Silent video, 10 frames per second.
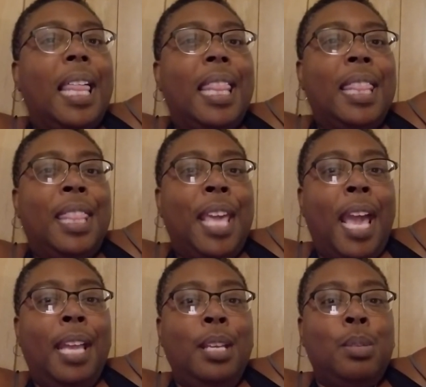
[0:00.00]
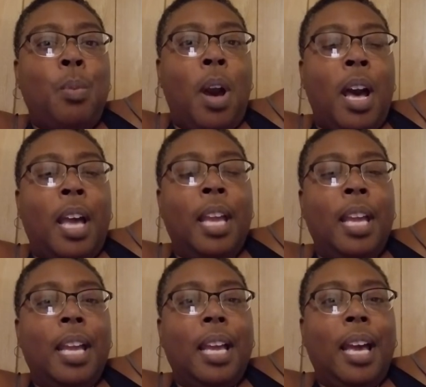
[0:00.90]
that is
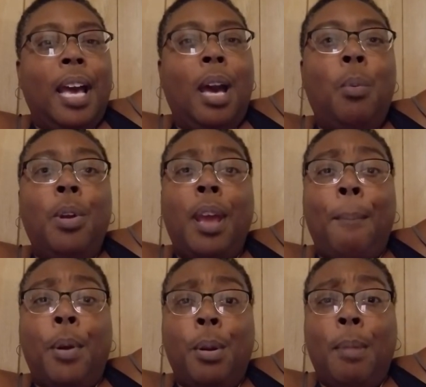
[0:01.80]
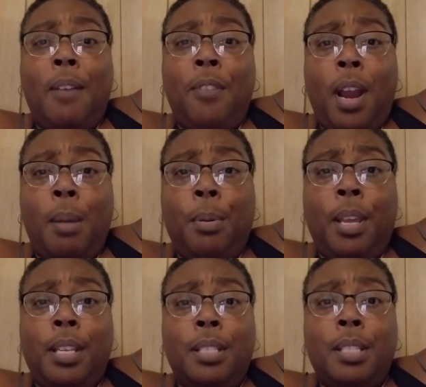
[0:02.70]
why I will not burn my
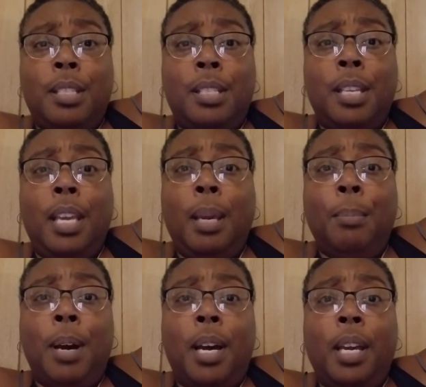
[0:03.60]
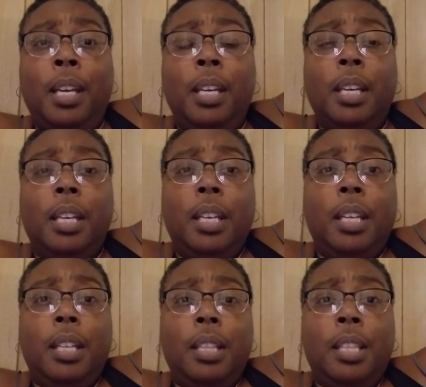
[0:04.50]
fireplaces and my
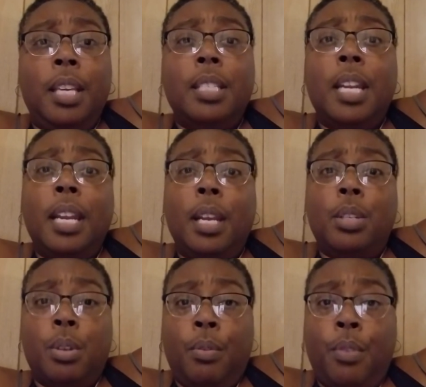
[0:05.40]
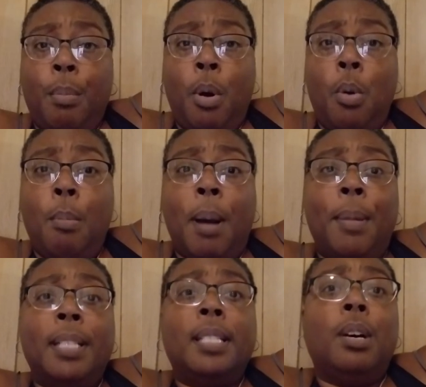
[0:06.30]
things of that nature from home by
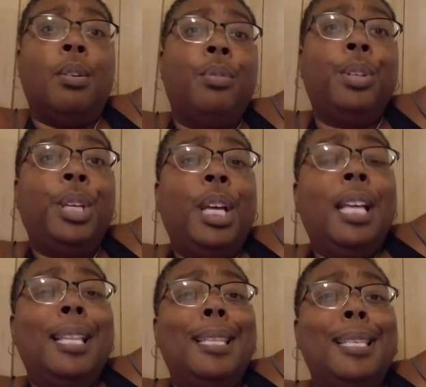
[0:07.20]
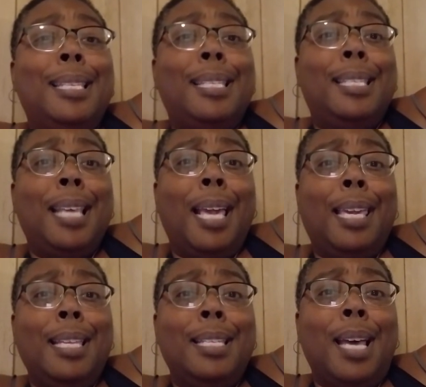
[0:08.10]
myself. The
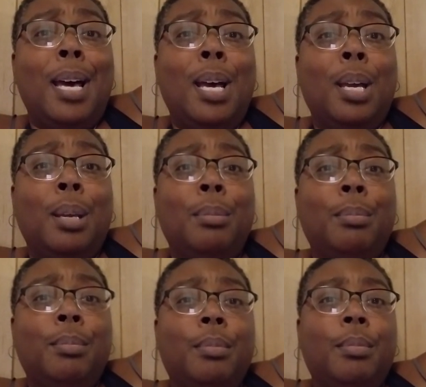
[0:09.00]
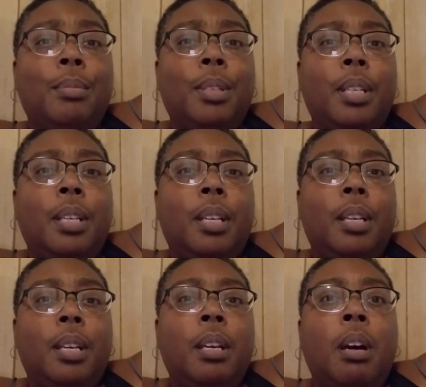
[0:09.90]
second time,
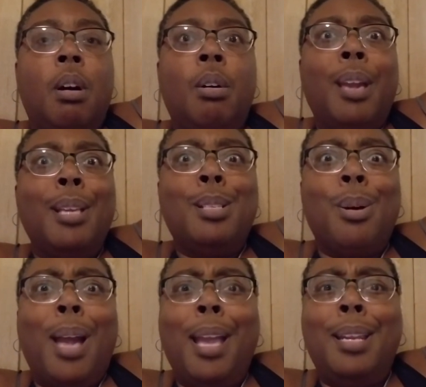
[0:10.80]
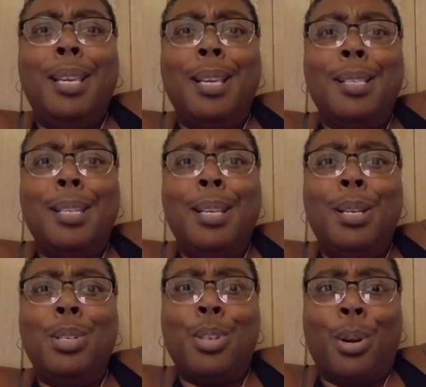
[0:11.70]
okay, so I had an incident
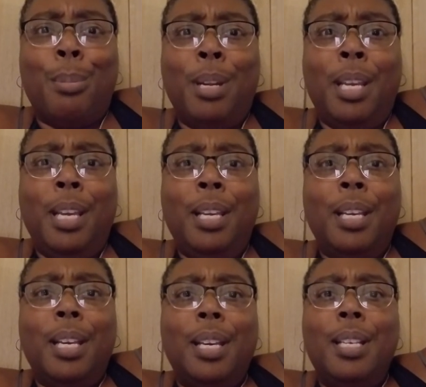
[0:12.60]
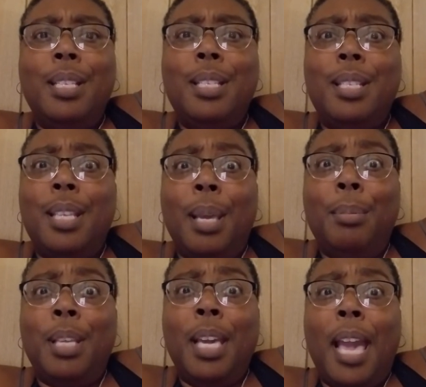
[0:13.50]
in Germany. Same
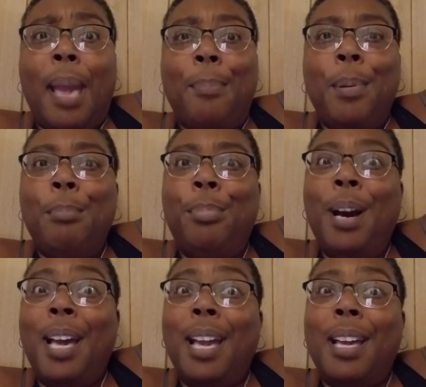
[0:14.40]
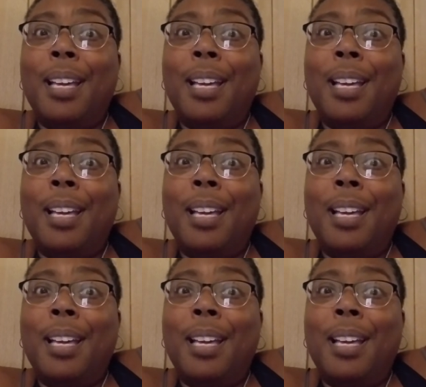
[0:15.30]
thing happened, but